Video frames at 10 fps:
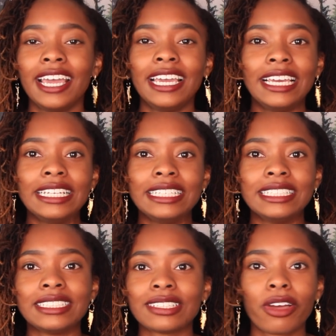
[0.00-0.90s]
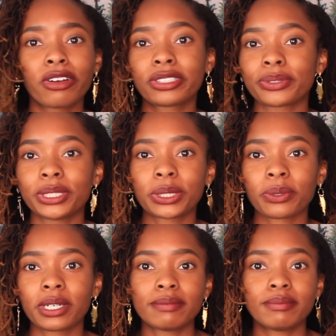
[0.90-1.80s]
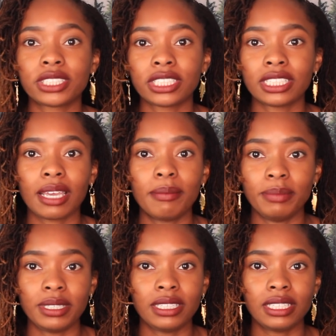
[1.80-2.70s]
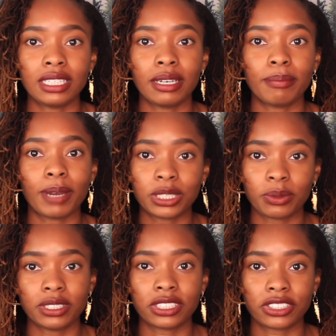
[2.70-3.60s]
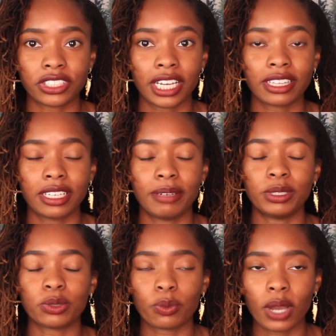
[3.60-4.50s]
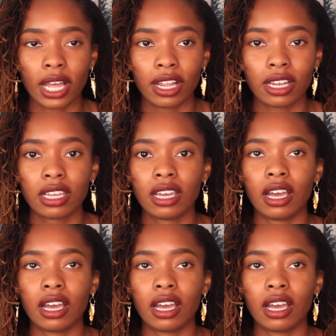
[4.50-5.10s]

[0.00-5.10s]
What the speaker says: And long story short, she let me, my twin sister, get them as well.